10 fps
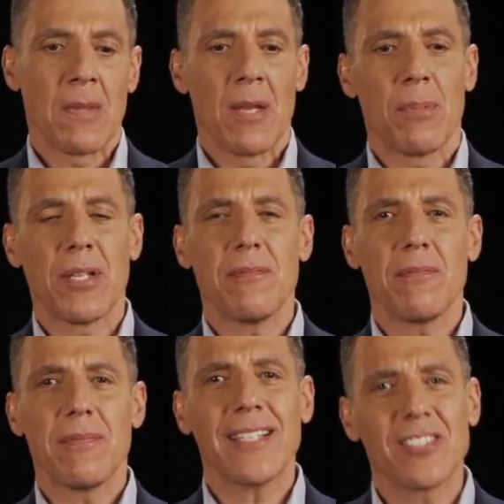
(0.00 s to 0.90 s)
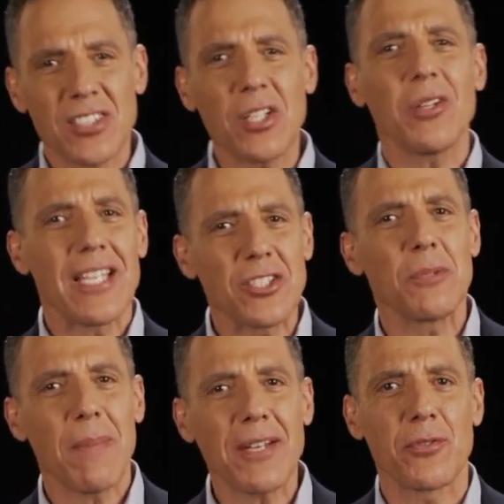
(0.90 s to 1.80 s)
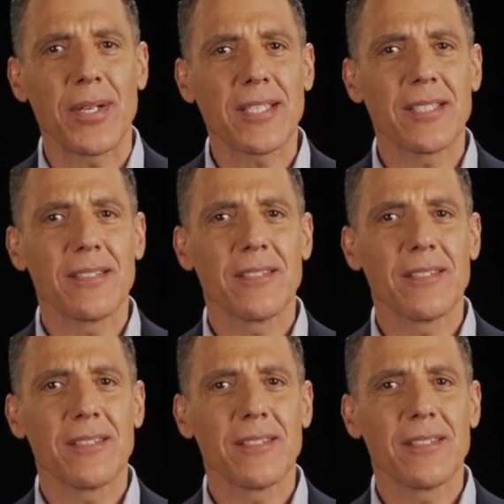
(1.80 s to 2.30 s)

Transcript: But that's still asymmetric.